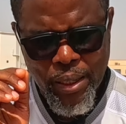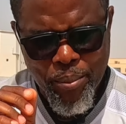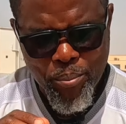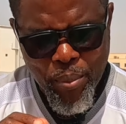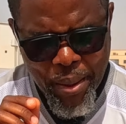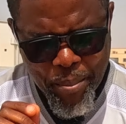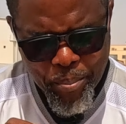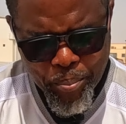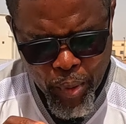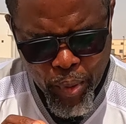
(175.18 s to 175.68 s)

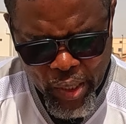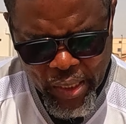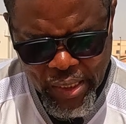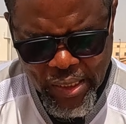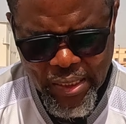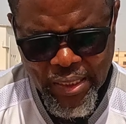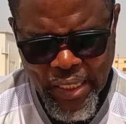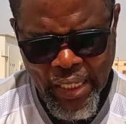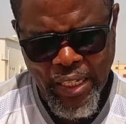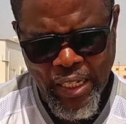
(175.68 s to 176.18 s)
main
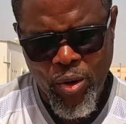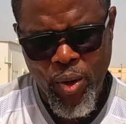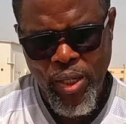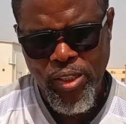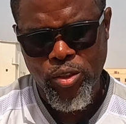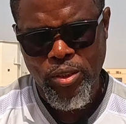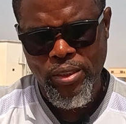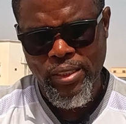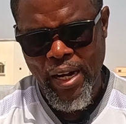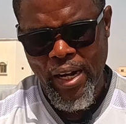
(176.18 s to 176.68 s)
point that I want
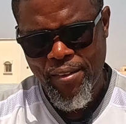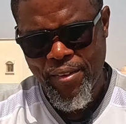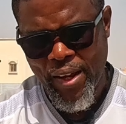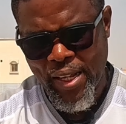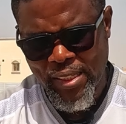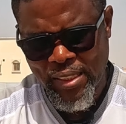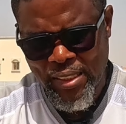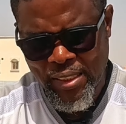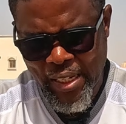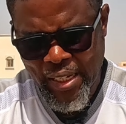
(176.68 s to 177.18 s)
to drive
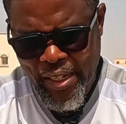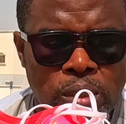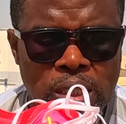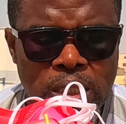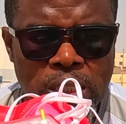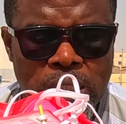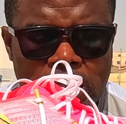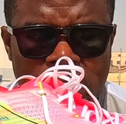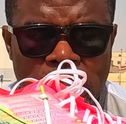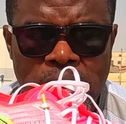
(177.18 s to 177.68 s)
at is that
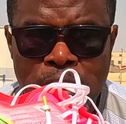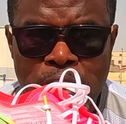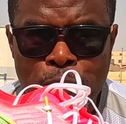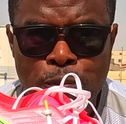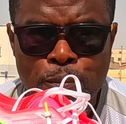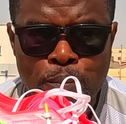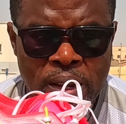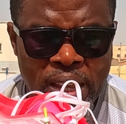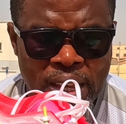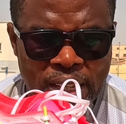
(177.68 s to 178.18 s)
this stiff
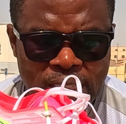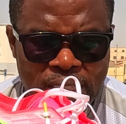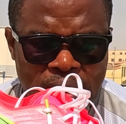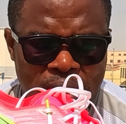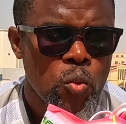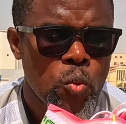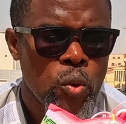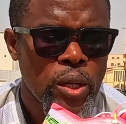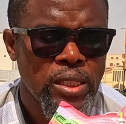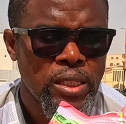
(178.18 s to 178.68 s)
plate
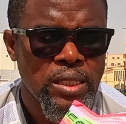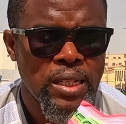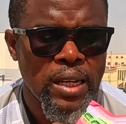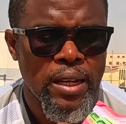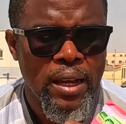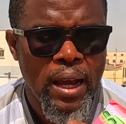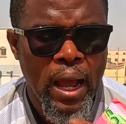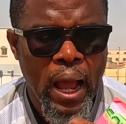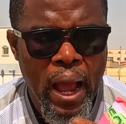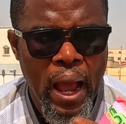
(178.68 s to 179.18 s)
with the
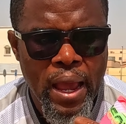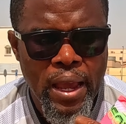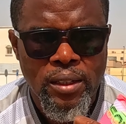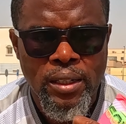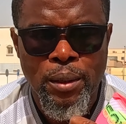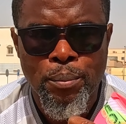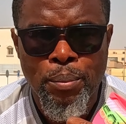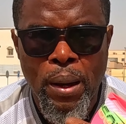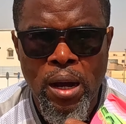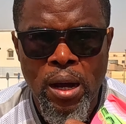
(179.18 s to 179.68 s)
high
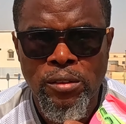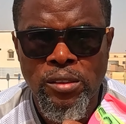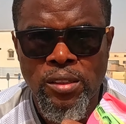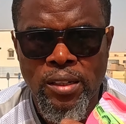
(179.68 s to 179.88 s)
rebound